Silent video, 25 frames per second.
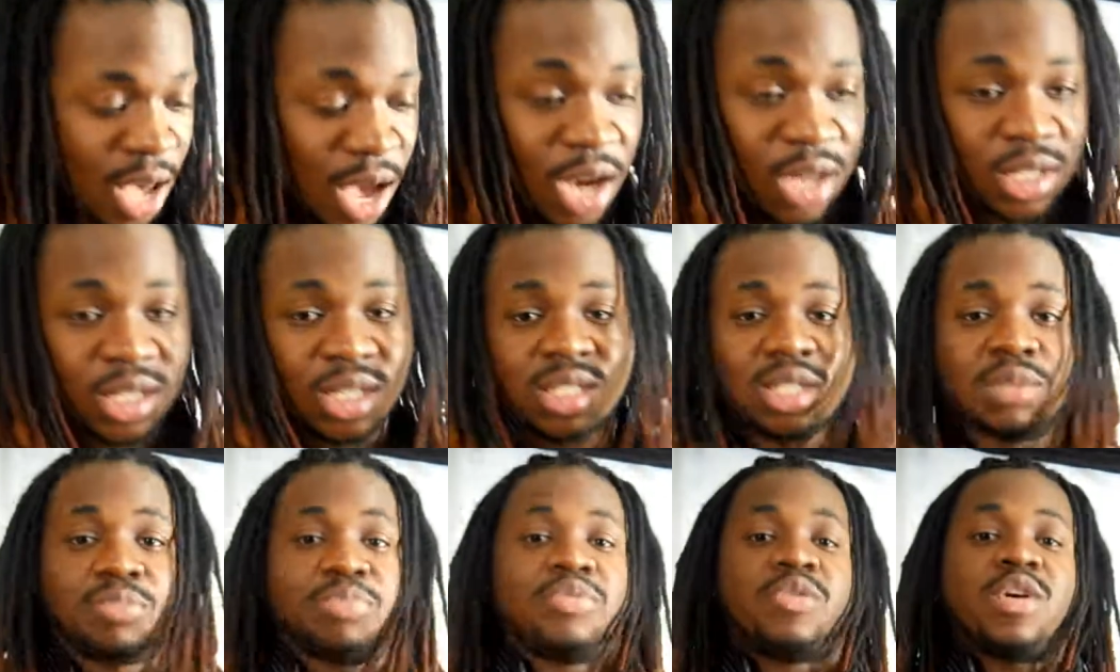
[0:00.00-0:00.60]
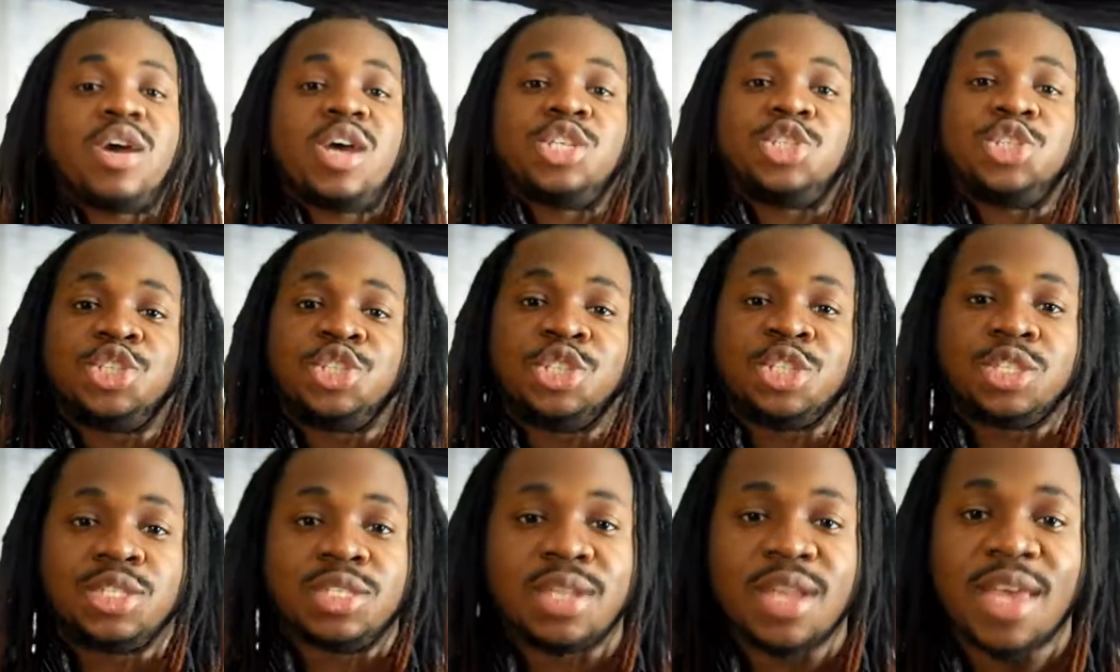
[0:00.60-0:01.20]
the
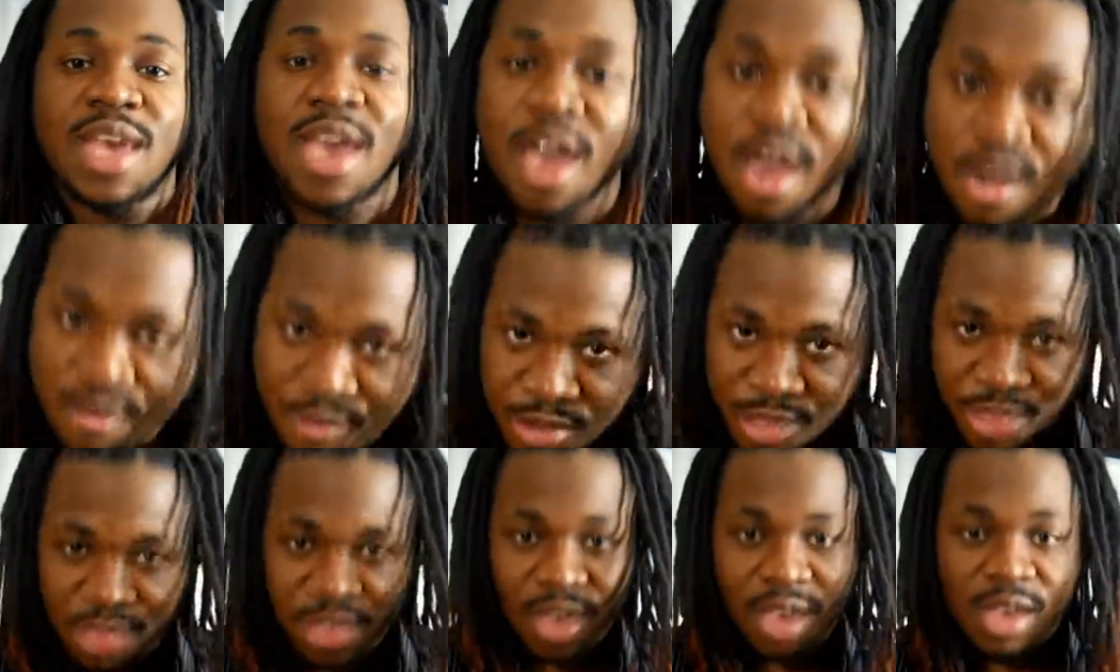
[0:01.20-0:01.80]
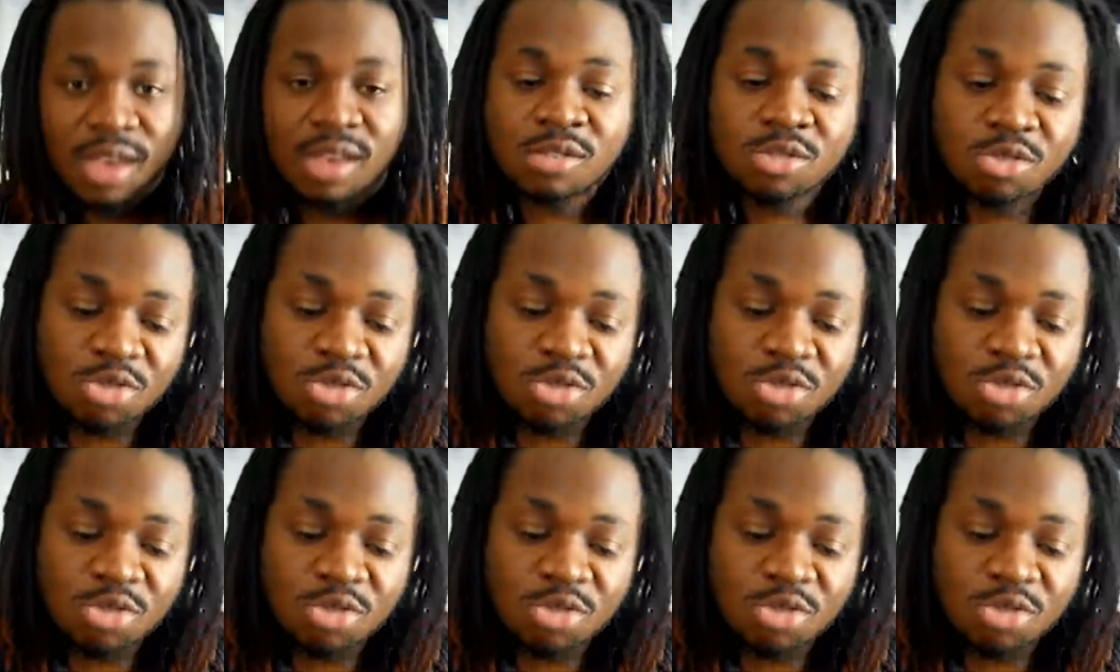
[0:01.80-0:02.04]
depression, everything.